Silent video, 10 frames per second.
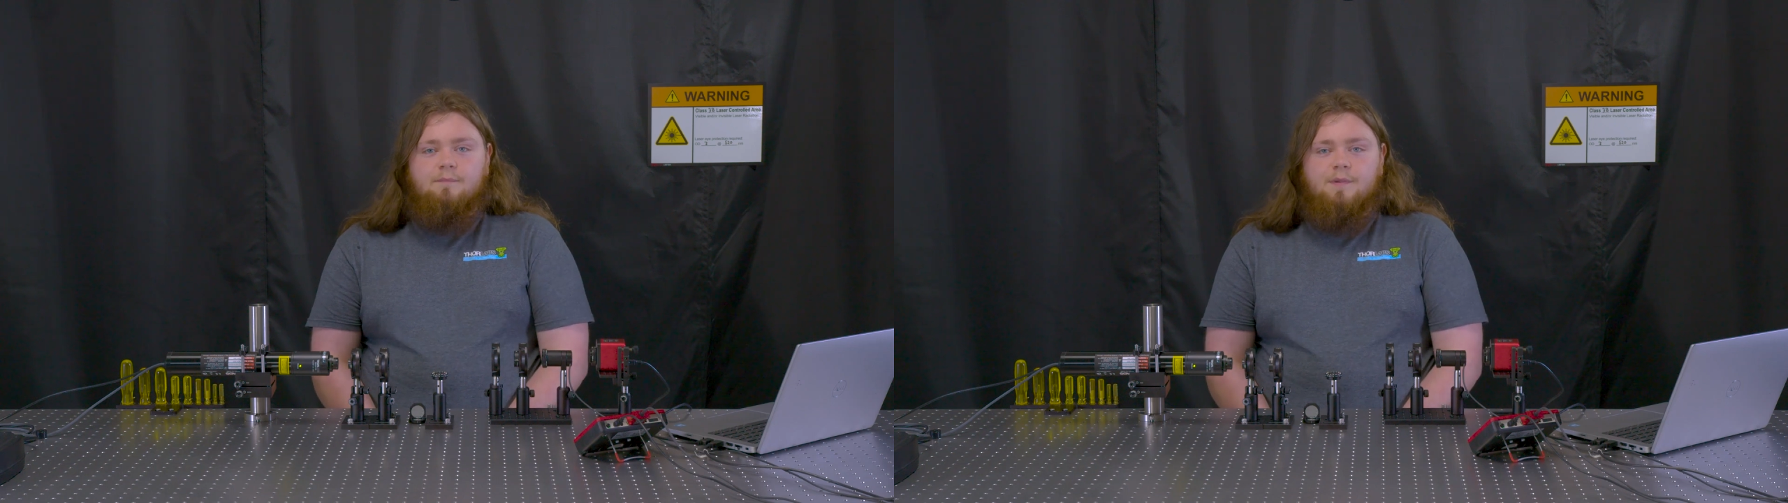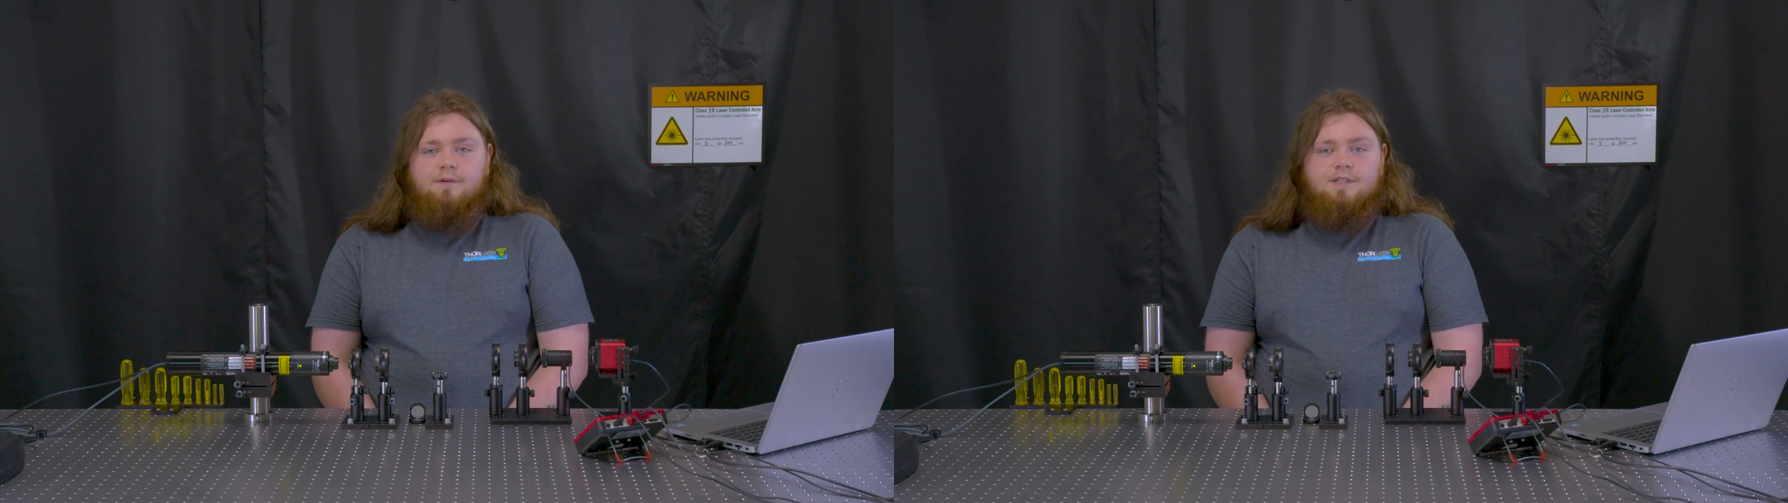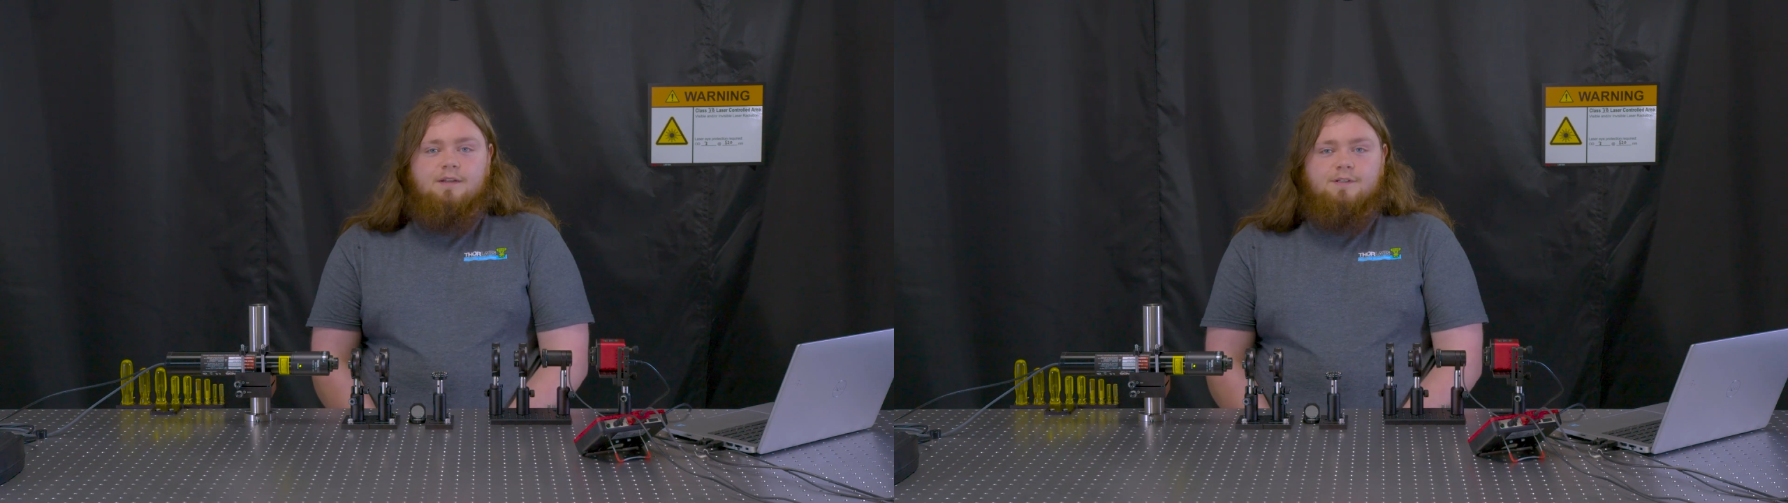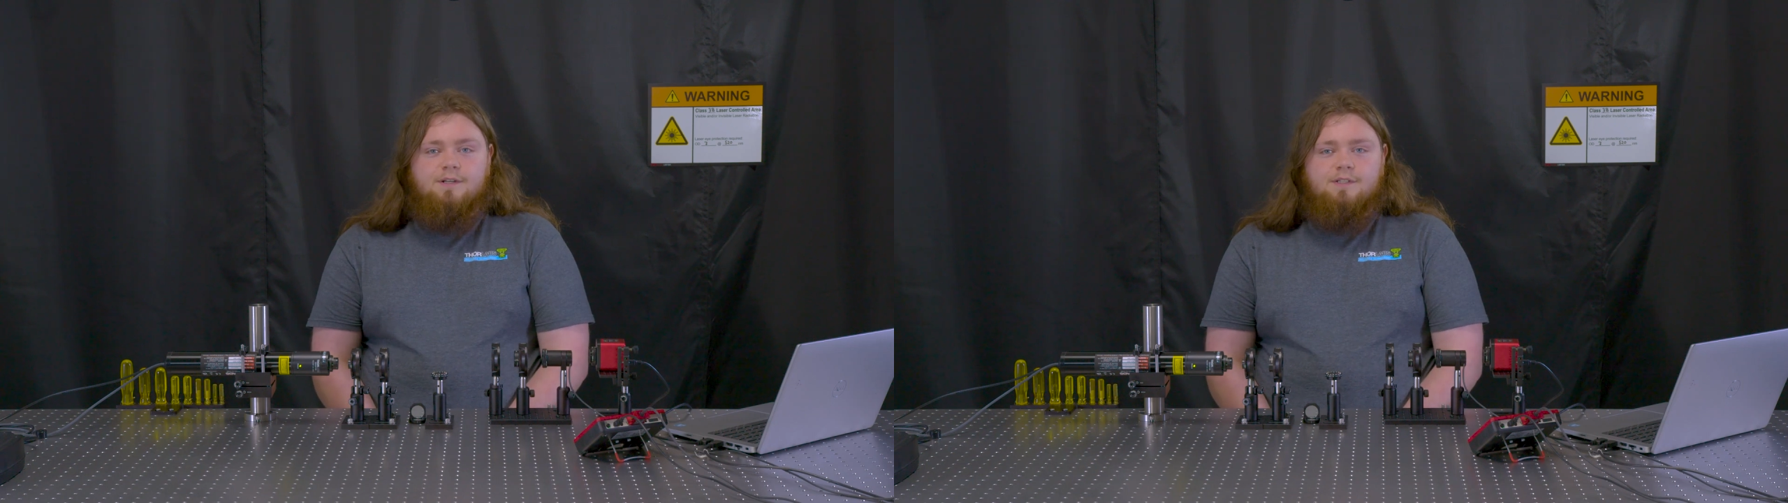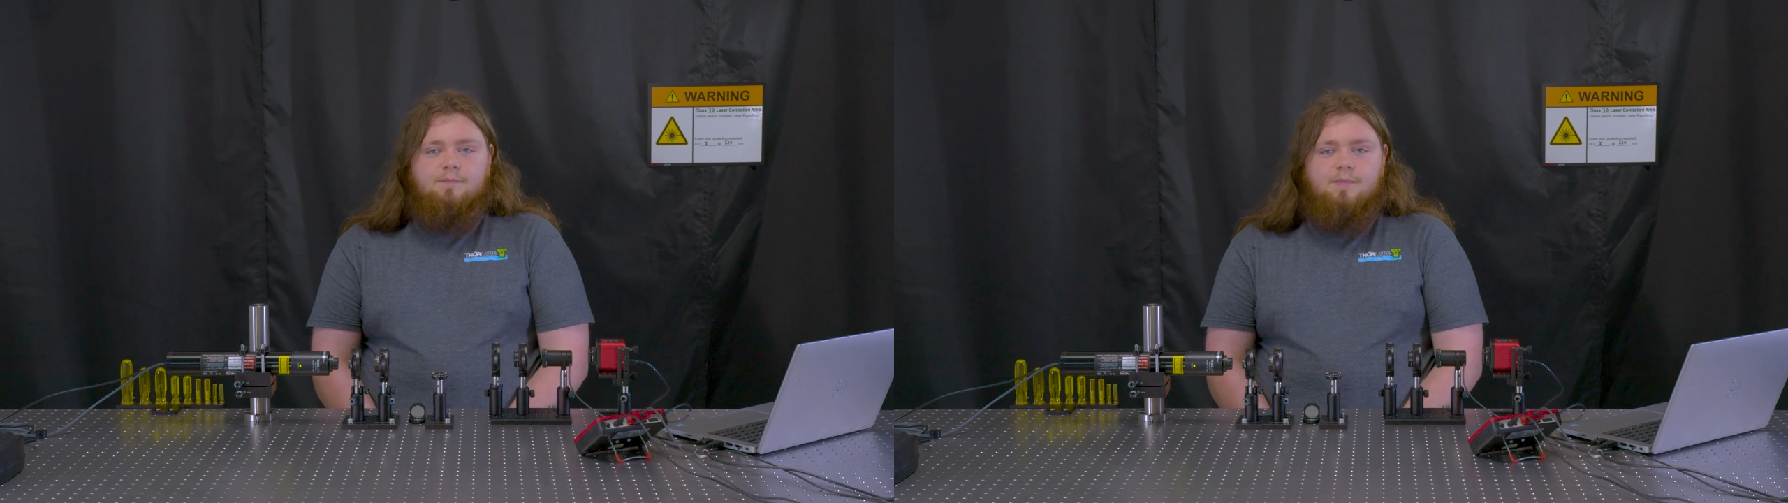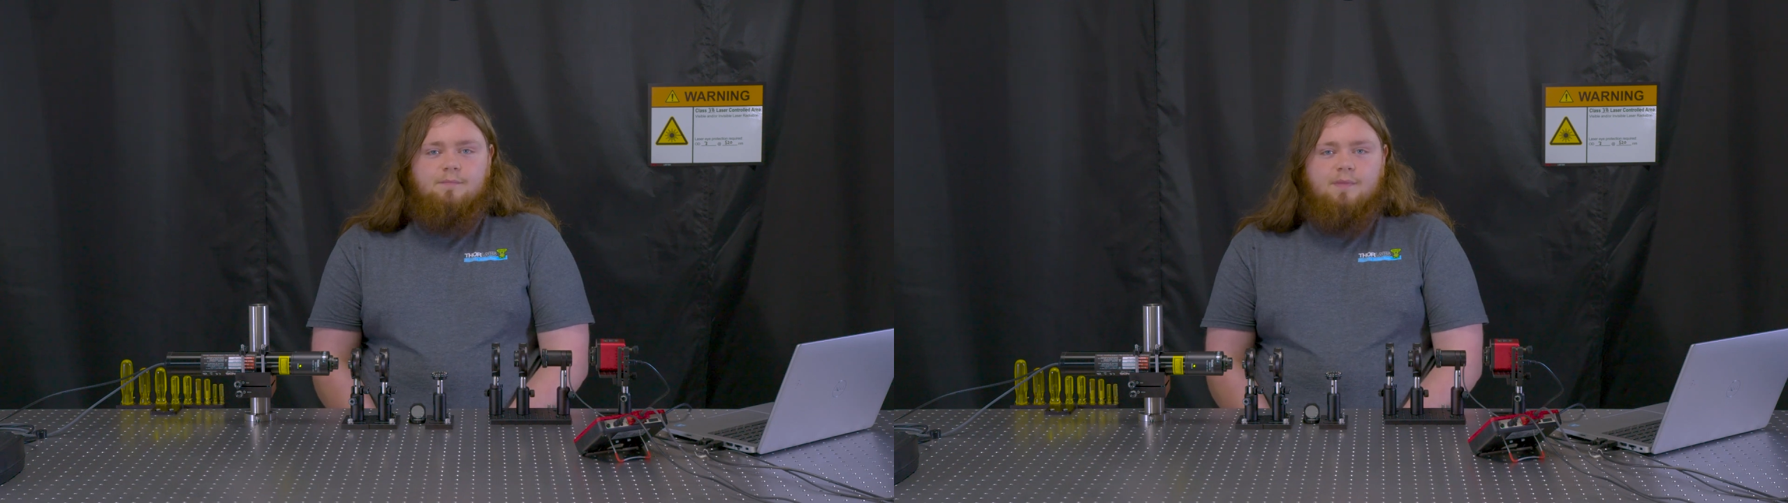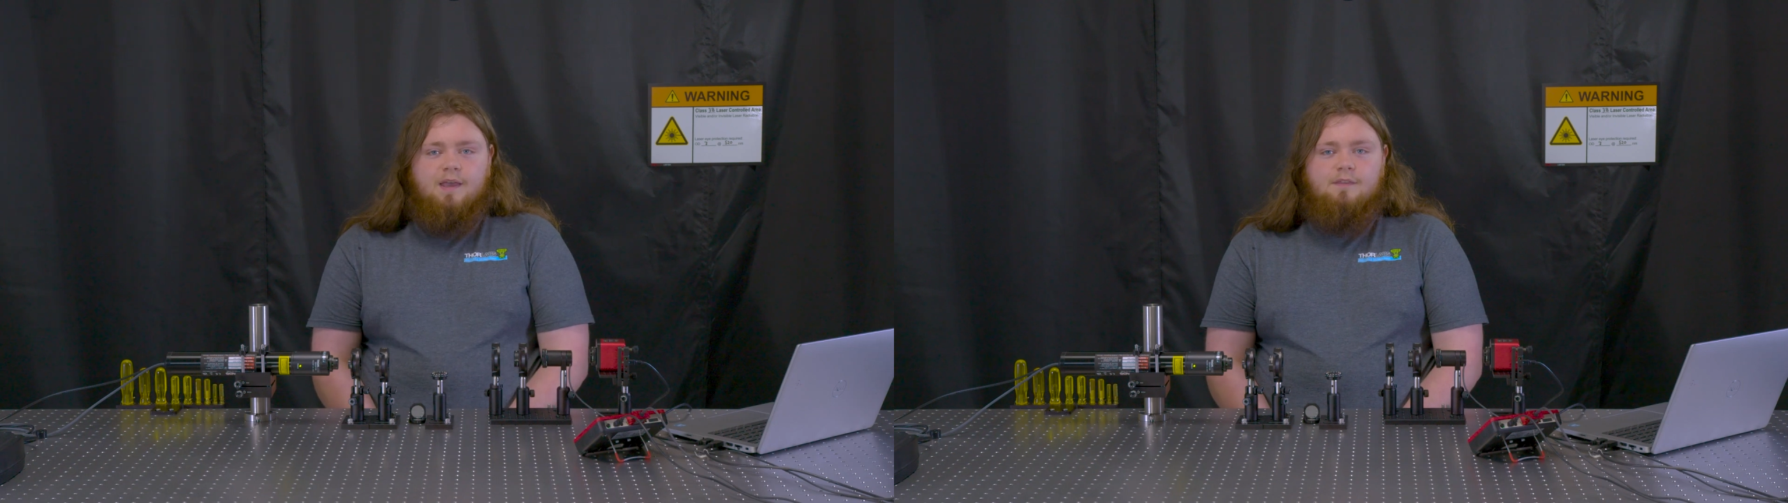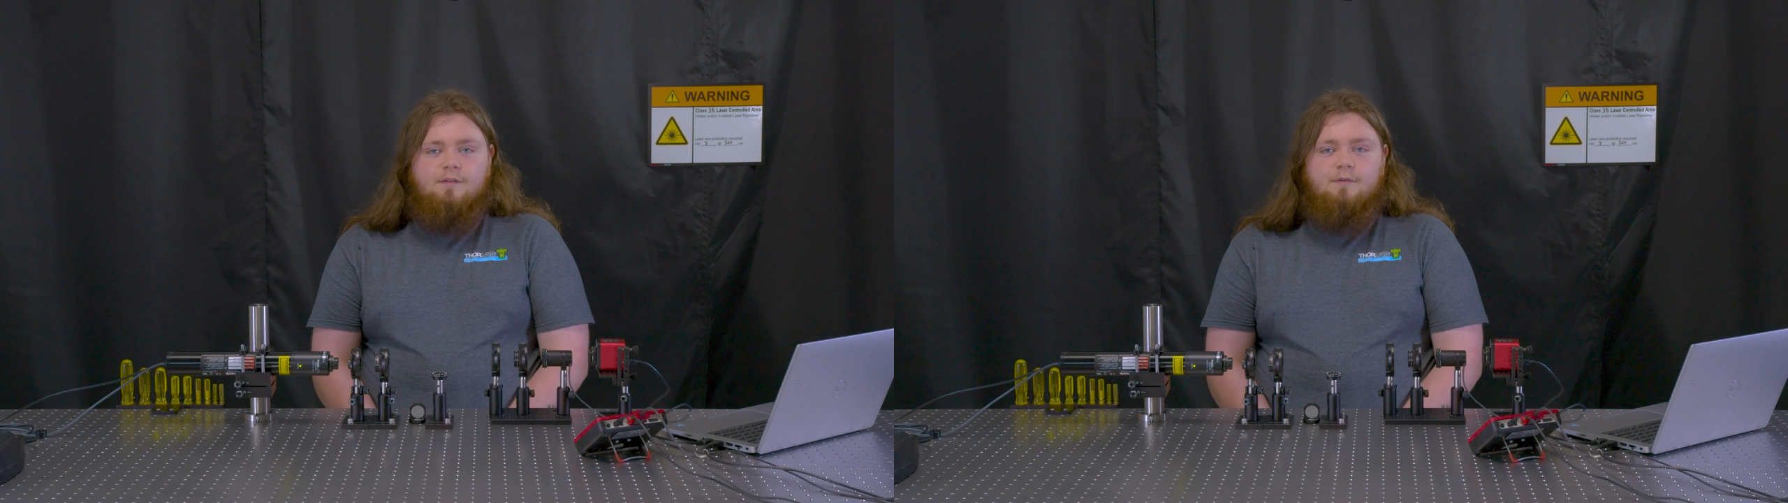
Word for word: mirrors can adjust a beam path